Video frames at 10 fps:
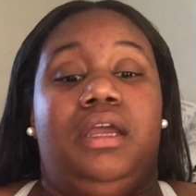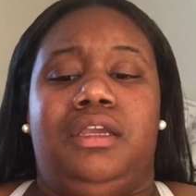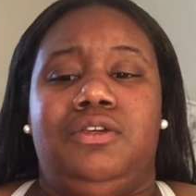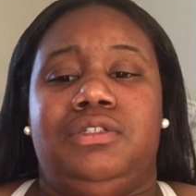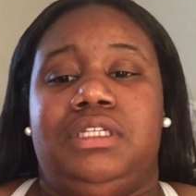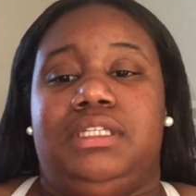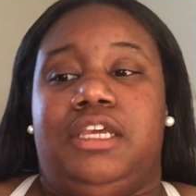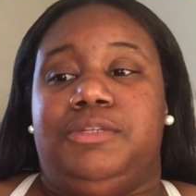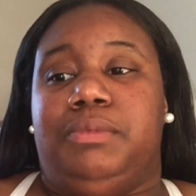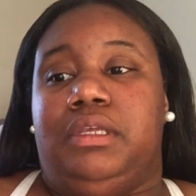It usually
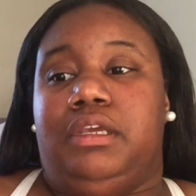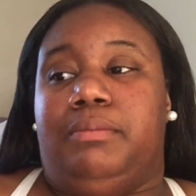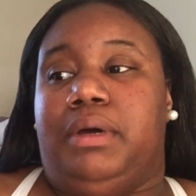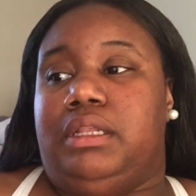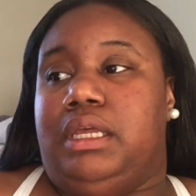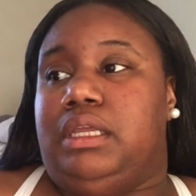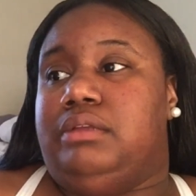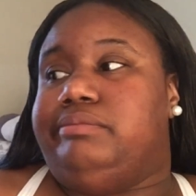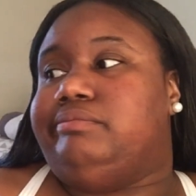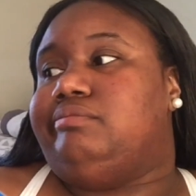takes me about like
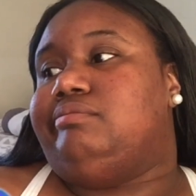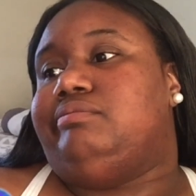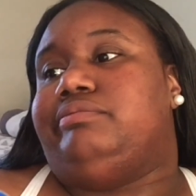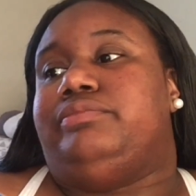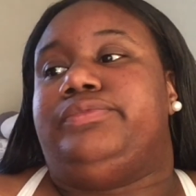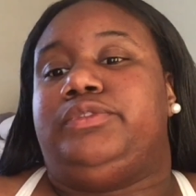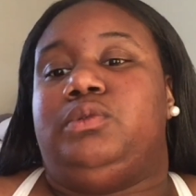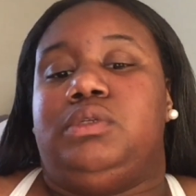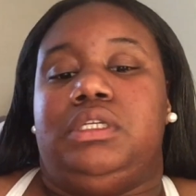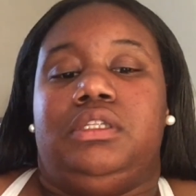
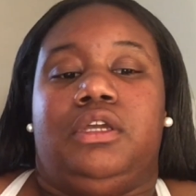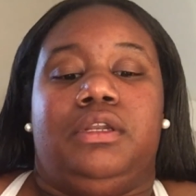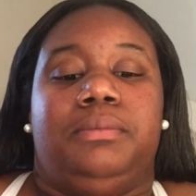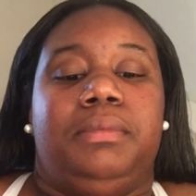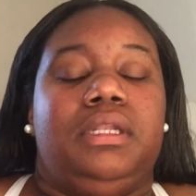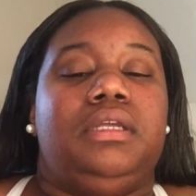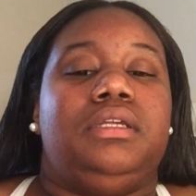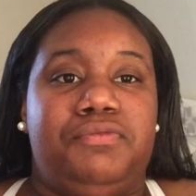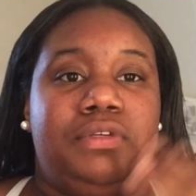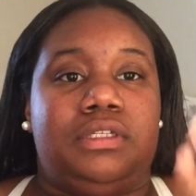20-30
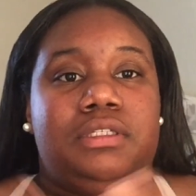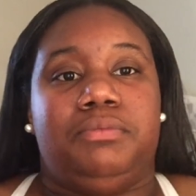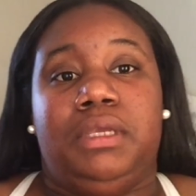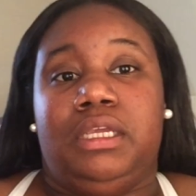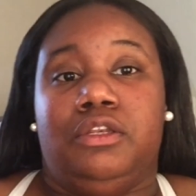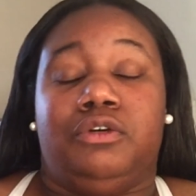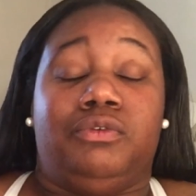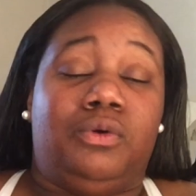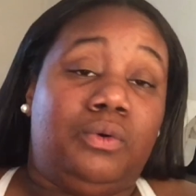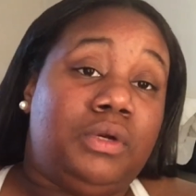minutes if it's just me, no
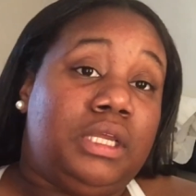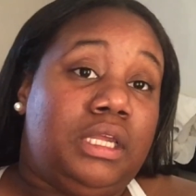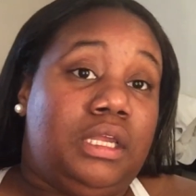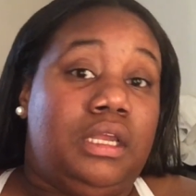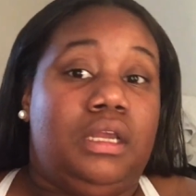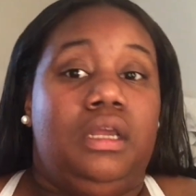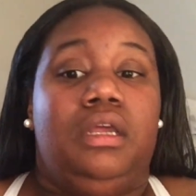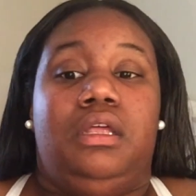recording,